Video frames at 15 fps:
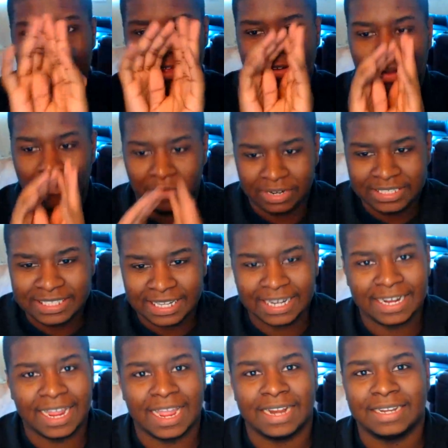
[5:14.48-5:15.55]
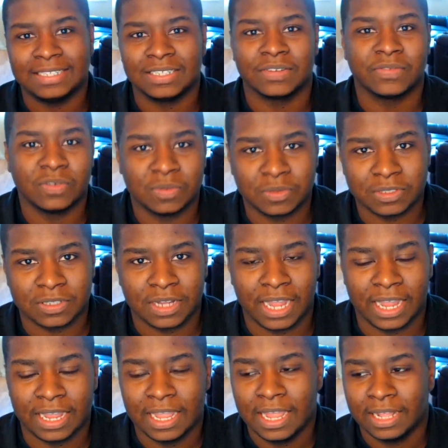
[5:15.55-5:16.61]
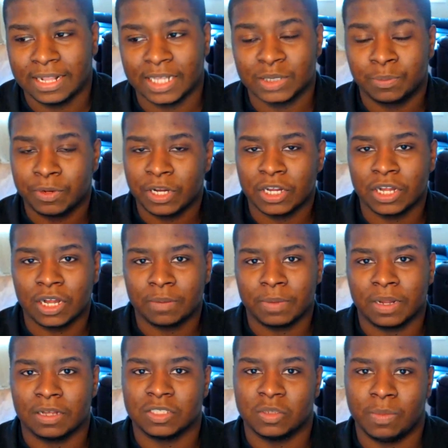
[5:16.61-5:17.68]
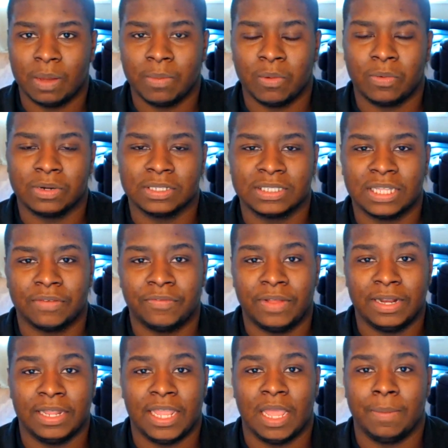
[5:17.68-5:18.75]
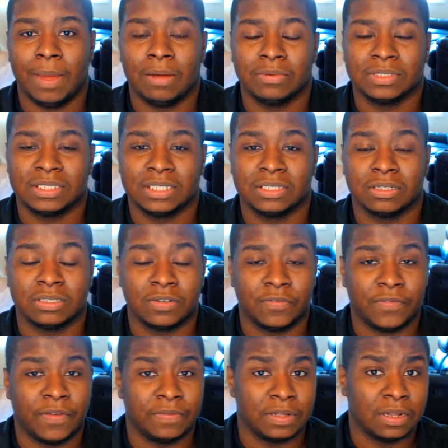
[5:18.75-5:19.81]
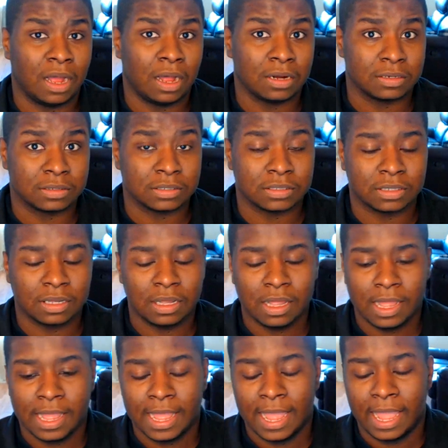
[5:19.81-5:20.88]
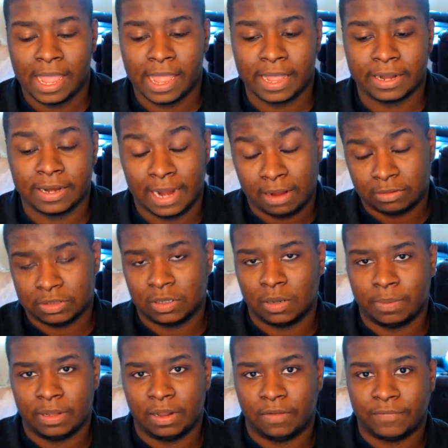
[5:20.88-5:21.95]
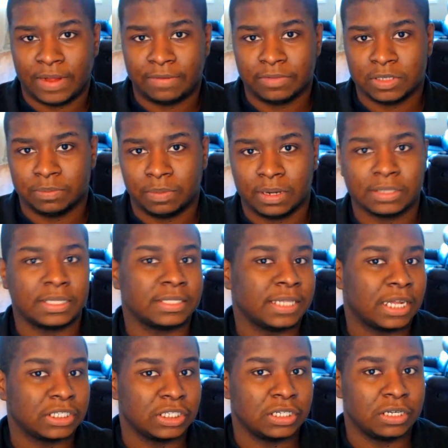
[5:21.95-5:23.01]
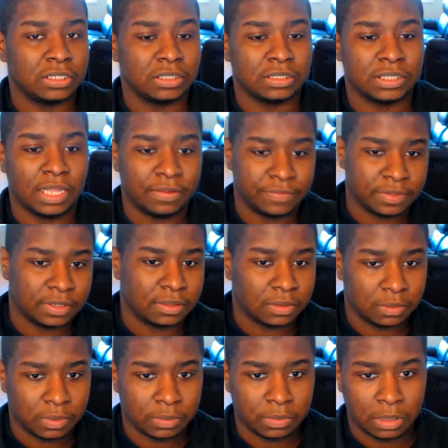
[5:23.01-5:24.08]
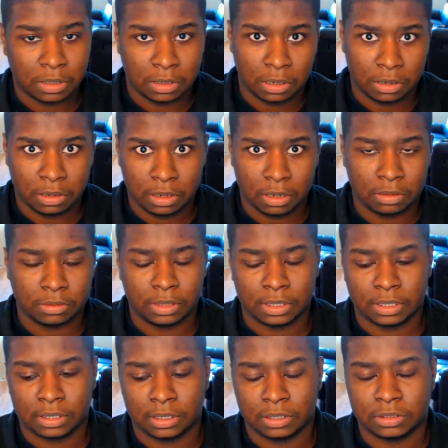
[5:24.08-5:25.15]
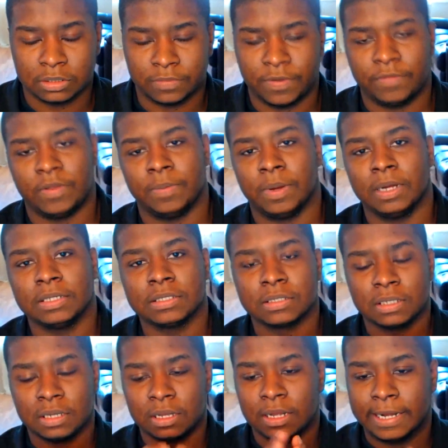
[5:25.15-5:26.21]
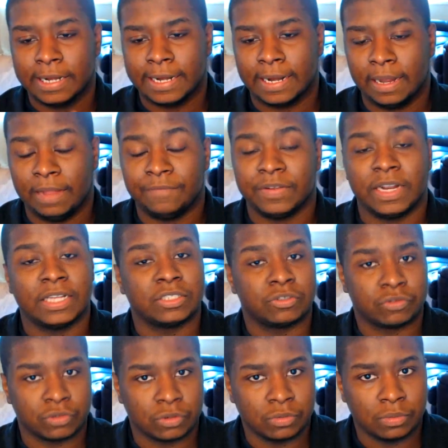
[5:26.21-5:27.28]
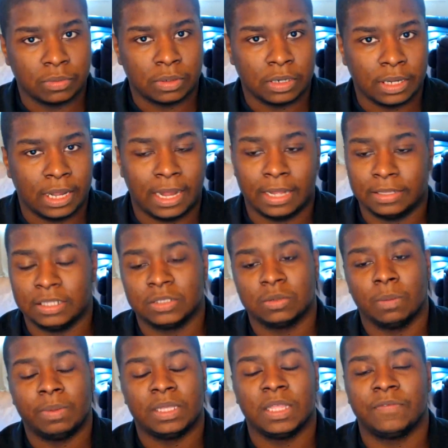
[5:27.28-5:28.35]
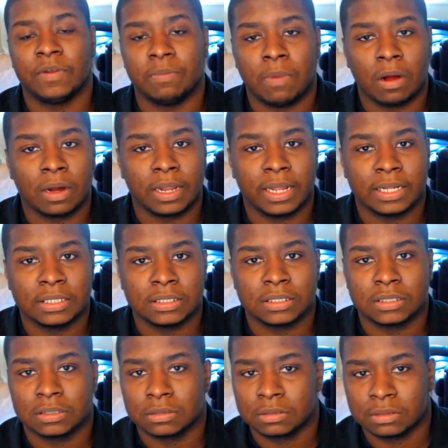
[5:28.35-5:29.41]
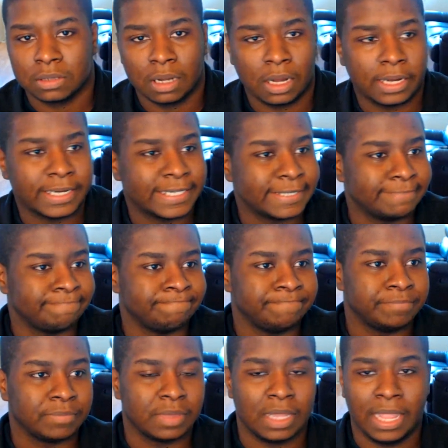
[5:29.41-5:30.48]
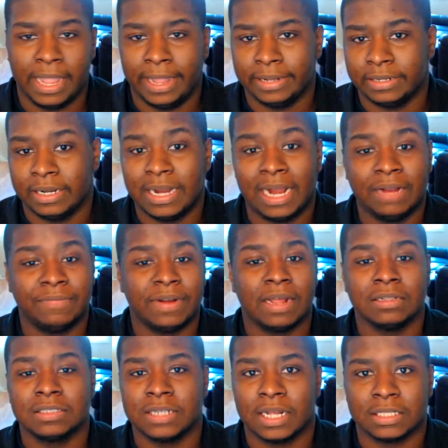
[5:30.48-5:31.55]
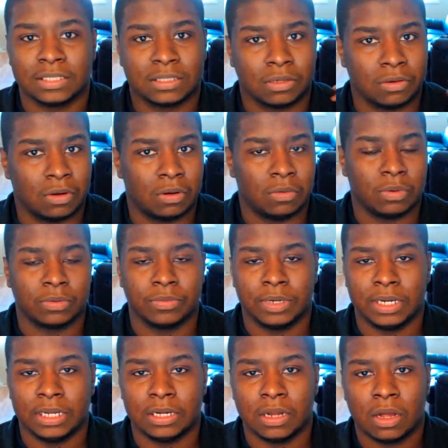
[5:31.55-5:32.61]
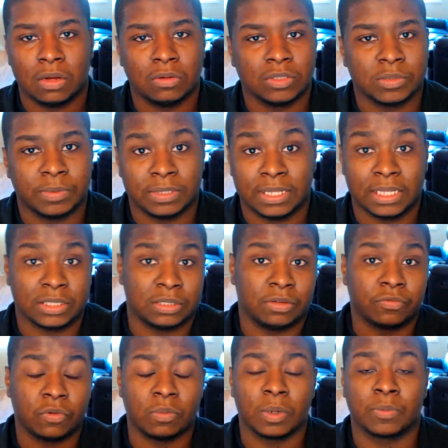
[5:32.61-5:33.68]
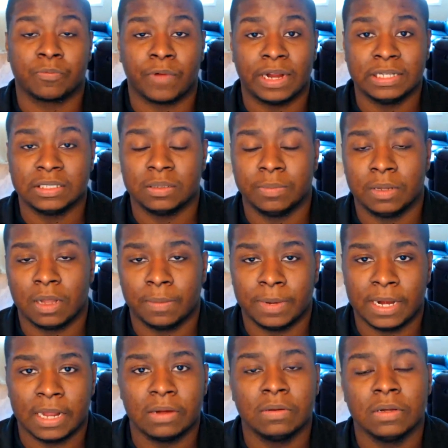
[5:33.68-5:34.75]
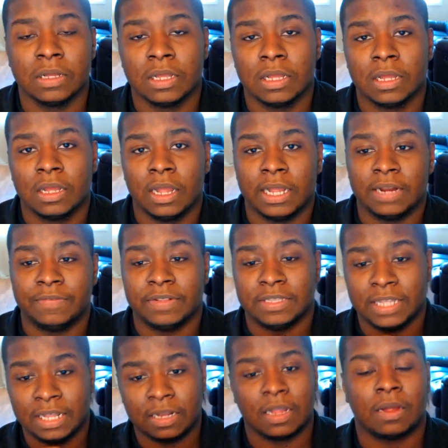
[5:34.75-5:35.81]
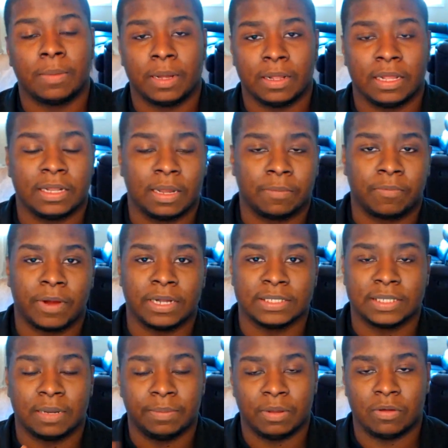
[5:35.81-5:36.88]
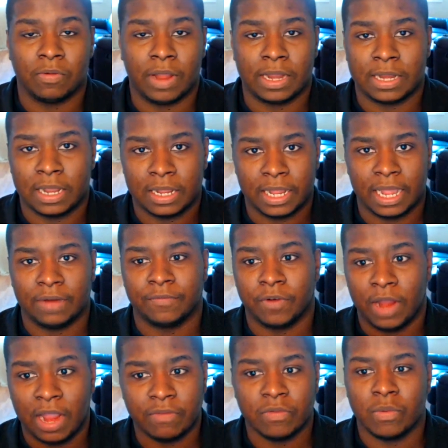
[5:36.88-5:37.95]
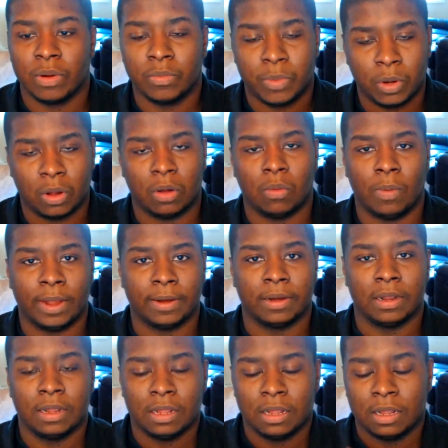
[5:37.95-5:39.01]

I, I want to say that again. These are rumors, okay? That's pretty good because remember when the 780 came out was $650 and now it's going to be like 500 bucks. That's actually good. You're saving a little bit money there, you know, like 150 bucks. Uh, if it is true, uh, these could be different markets. Um, and they're not even out yet, so no one really knows, but that's the rumored price to be coming out. And if it did come out at that price, that would be great. Again, for everyone, we all win.